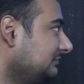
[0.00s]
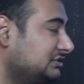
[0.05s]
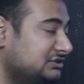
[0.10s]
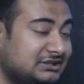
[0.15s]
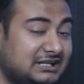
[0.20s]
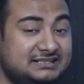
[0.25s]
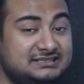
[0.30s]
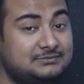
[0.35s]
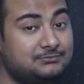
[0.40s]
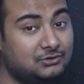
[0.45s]

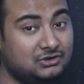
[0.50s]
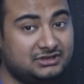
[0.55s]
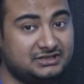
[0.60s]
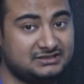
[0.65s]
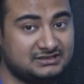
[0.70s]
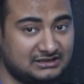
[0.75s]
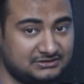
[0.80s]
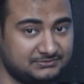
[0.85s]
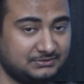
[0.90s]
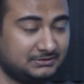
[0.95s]
So that's the
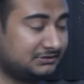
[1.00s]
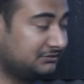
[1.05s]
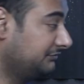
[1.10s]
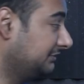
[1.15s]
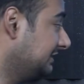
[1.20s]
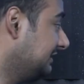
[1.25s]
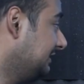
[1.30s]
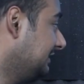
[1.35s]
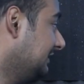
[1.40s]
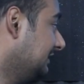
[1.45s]
politics aspect
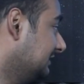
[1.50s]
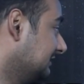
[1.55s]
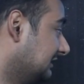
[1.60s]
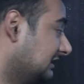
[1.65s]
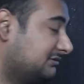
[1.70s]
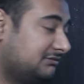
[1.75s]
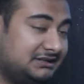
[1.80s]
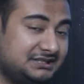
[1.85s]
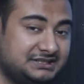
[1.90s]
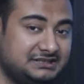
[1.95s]
of it.
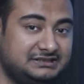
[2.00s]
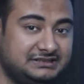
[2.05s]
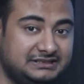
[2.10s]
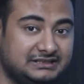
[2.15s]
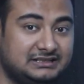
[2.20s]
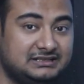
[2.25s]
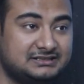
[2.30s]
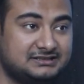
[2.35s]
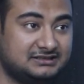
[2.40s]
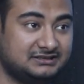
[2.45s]
That's why
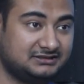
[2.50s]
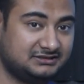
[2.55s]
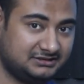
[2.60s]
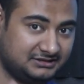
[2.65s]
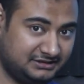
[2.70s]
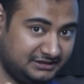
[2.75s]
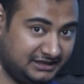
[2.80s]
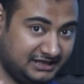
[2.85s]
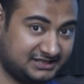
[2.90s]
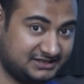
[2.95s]
GTL is the
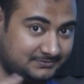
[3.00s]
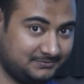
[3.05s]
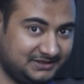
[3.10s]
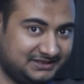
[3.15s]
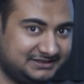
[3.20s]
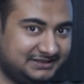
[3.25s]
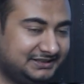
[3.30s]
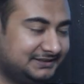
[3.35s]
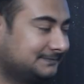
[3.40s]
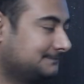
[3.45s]
next
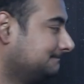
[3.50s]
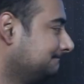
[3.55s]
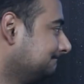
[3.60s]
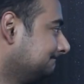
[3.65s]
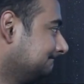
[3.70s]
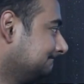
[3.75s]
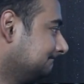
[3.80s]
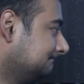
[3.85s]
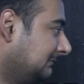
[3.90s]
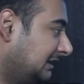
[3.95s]
big thing.
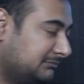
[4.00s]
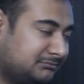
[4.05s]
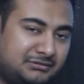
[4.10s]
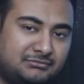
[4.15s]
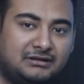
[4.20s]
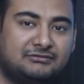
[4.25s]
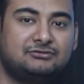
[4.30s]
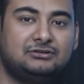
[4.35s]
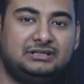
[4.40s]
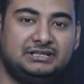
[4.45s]
And be
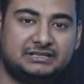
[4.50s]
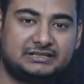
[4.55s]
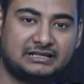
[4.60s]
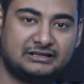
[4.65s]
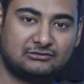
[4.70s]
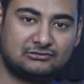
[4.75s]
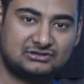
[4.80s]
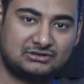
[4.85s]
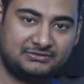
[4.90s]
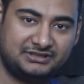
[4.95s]
mindful, it
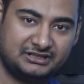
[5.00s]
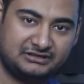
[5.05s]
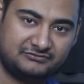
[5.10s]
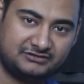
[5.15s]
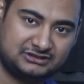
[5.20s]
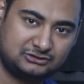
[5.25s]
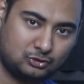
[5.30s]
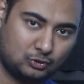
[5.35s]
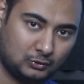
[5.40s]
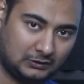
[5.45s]
can also be done
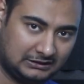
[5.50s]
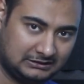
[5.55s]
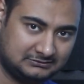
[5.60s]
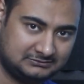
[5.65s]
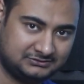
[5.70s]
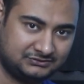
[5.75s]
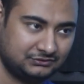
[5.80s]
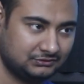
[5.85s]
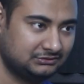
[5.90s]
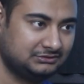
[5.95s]
with coal.
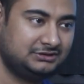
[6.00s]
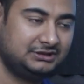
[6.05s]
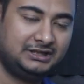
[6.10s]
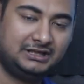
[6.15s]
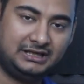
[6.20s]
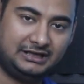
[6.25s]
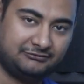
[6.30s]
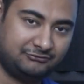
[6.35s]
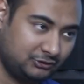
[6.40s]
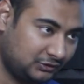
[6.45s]
So
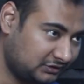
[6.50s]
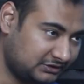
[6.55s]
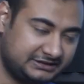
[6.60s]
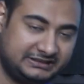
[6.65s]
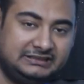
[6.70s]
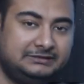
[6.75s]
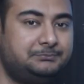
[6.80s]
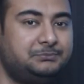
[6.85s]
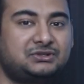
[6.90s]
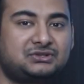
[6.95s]
if you're
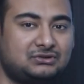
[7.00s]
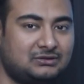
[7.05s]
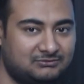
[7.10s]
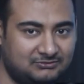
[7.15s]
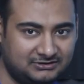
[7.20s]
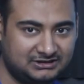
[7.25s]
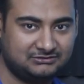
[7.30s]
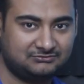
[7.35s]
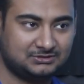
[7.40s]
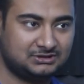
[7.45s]
really pissed
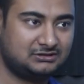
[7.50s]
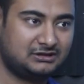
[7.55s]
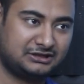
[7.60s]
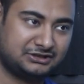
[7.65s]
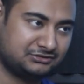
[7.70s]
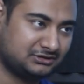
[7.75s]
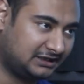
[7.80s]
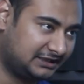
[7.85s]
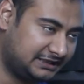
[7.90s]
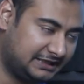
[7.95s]
off with the world
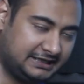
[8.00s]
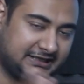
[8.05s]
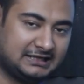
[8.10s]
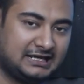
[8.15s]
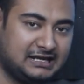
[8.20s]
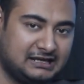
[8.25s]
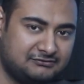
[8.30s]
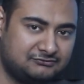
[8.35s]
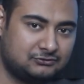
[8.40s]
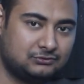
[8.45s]
and you're like, hey,
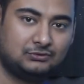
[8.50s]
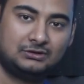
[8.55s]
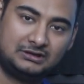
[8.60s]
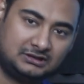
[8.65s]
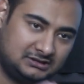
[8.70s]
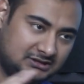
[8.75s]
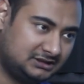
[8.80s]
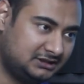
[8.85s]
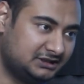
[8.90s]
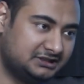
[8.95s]
I have coal,
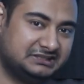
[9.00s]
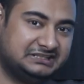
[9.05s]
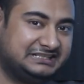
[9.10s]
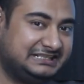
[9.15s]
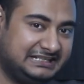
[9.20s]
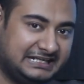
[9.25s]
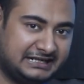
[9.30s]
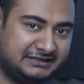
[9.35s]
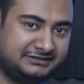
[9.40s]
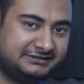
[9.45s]

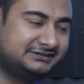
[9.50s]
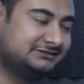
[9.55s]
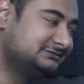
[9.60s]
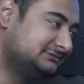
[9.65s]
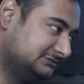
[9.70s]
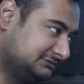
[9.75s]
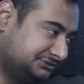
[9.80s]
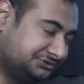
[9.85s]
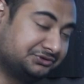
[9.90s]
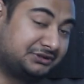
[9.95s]
the end,
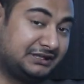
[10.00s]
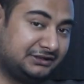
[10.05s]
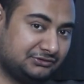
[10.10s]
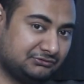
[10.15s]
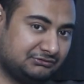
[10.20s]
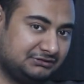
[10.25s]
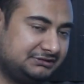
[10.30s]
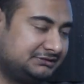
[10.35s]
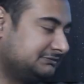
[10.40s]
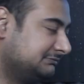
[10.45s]
you can
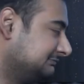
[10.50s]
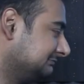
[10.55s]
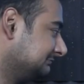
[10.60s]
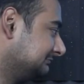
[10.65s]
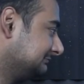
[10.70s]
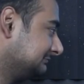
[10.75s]
do it.